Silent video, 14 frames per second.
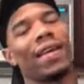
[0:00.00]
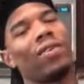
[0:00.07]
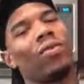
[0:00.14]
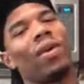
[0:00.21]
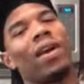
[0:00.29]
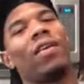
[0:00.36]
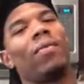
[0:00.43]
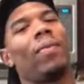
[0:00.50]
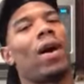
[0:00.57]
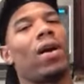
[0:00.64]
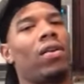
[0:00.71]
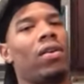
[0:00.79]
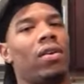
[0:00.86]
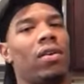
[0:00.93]
in the wave
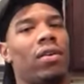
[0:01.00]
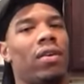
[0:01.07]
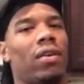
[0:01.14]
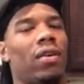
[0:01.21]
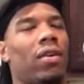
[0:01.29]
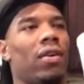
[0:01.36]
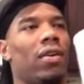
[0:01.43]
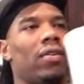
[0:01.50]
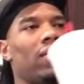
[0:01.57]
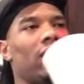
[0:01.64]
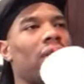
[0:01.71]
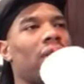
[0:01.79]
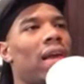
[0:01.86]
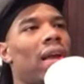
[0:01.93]
pattern.
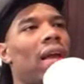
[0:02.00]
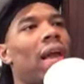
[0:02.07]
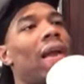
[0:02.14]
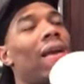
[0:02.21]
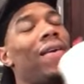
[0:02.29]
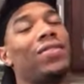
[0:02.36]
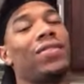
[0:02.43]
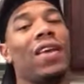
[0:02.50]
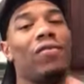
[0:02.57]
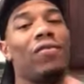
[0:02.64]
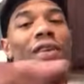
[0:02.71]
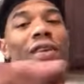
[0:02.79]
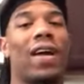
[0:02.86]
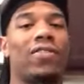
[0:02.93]
And if
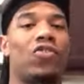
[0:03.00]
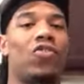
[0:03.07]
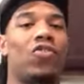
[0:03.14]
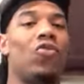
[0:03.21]
you got too